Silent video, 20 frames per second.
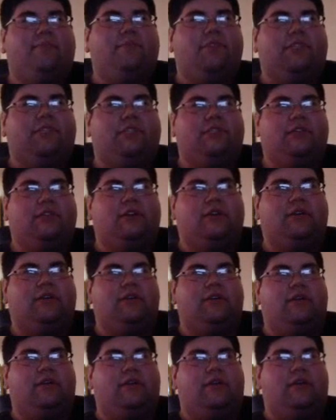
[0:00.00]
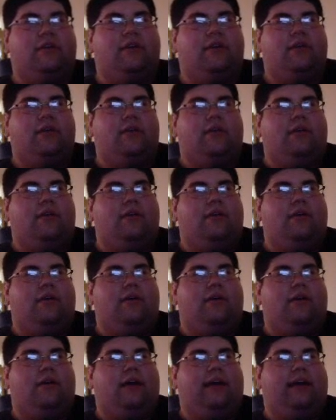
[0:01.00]
Just
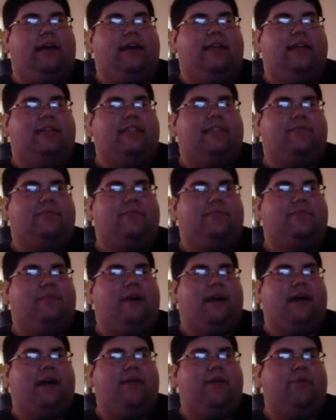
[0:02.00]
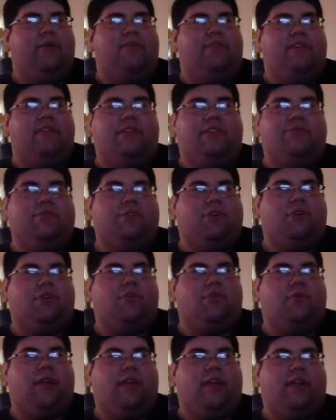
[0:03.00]
if this was
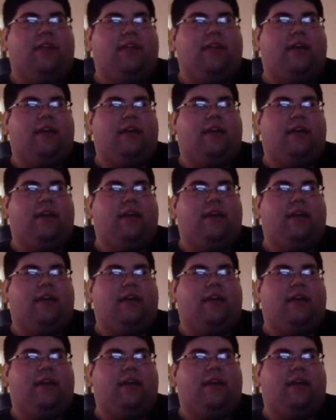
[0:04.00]
R-rated,